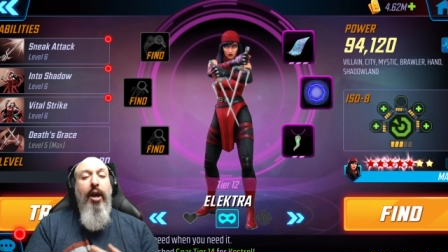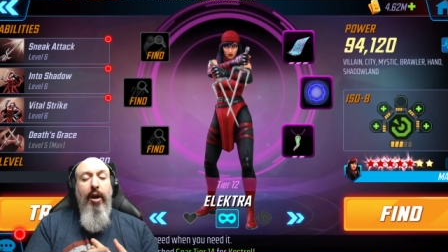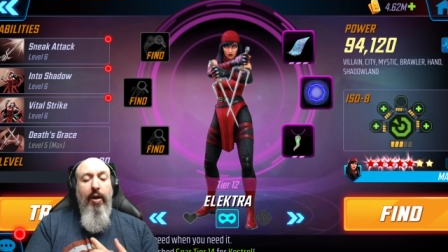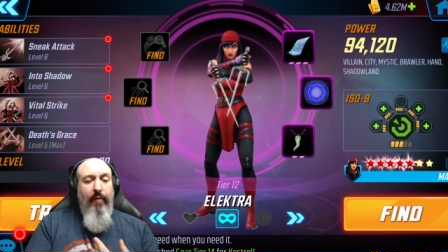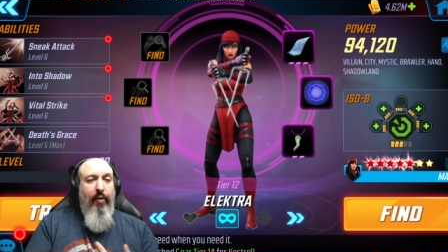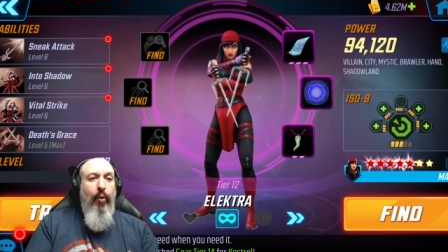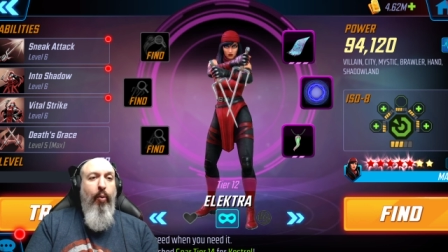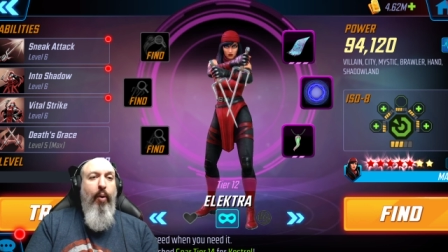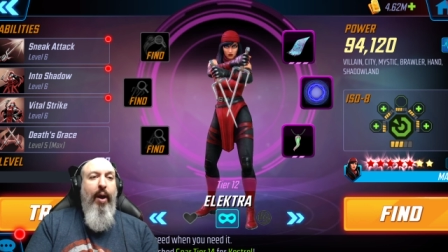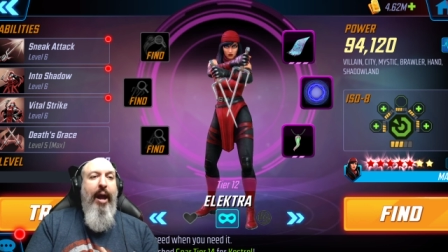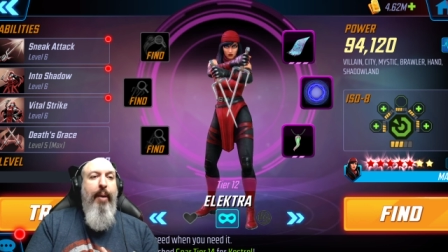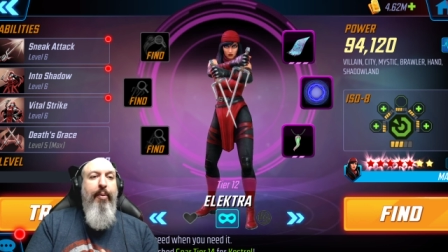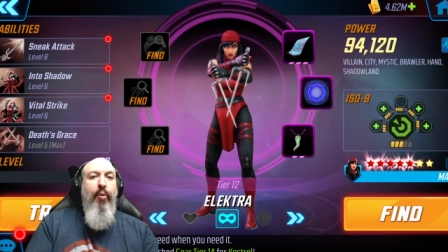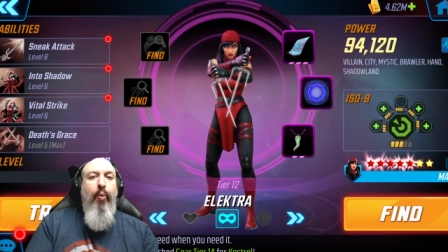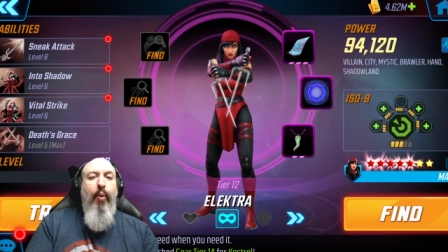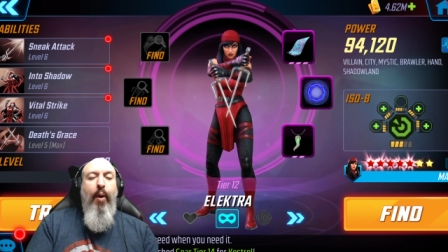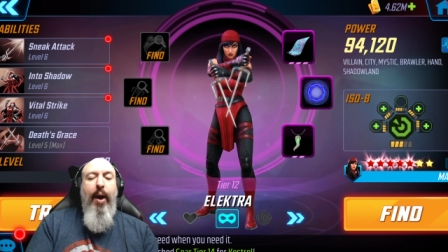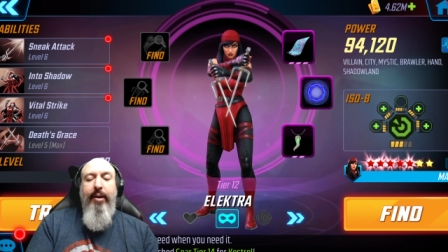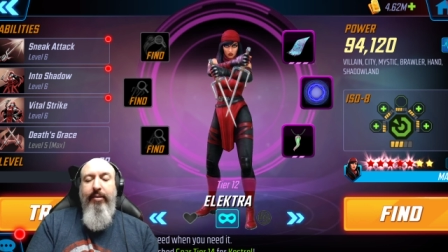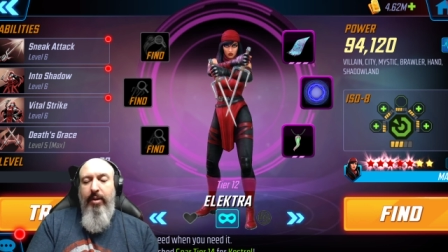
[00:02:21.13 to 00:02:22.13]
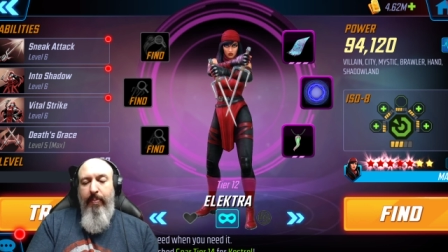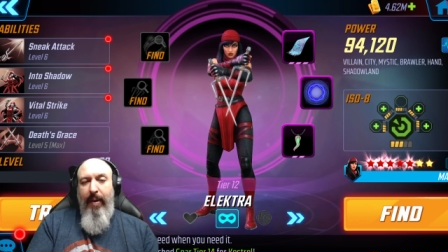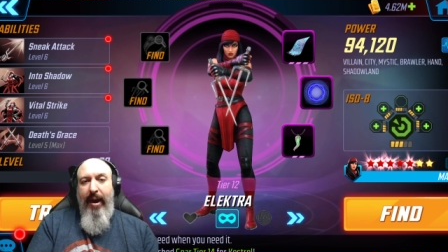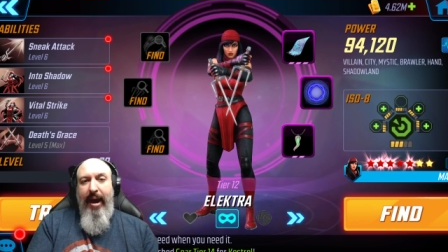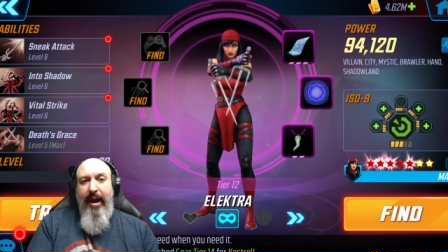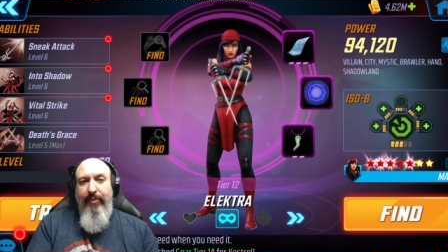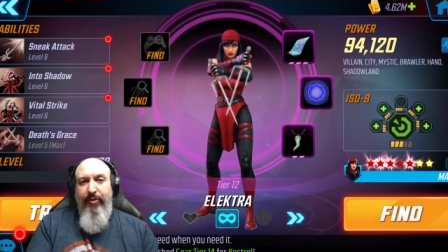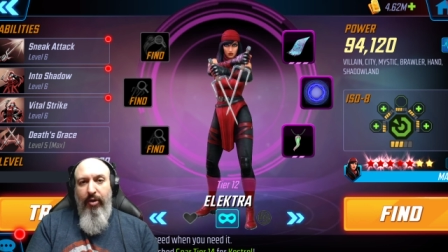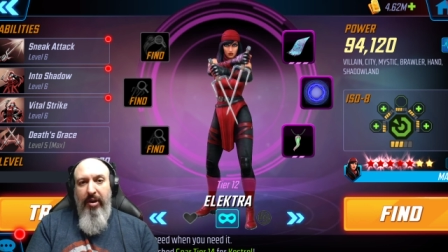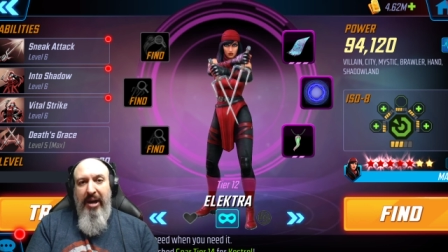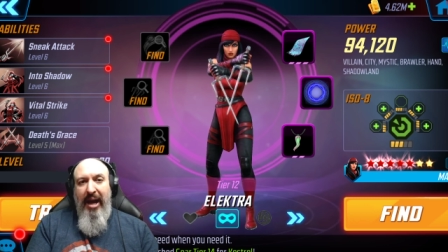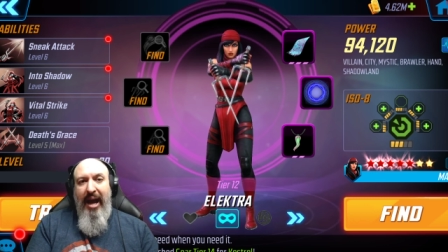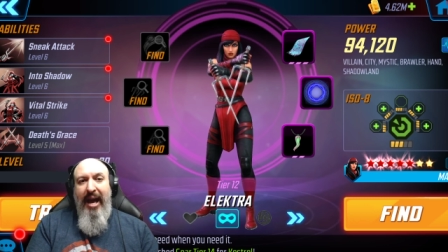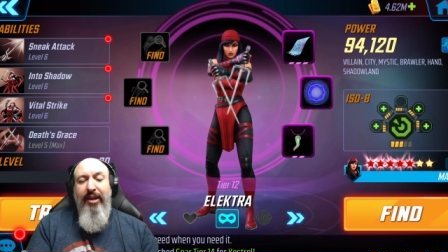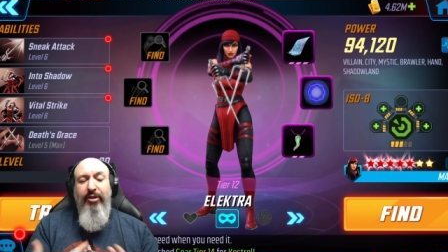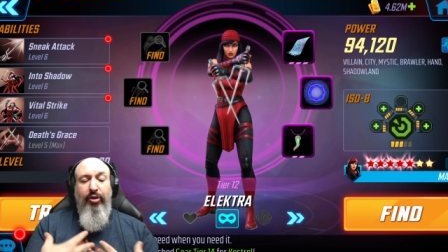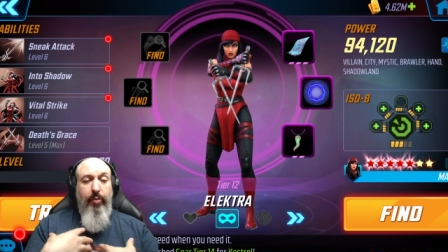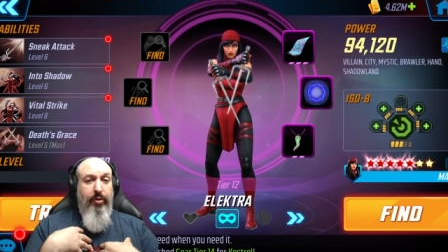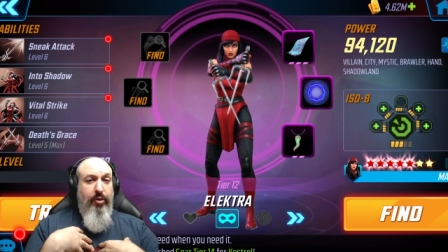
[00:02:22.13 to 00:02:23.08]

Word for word: for what I would want to buy for a costume.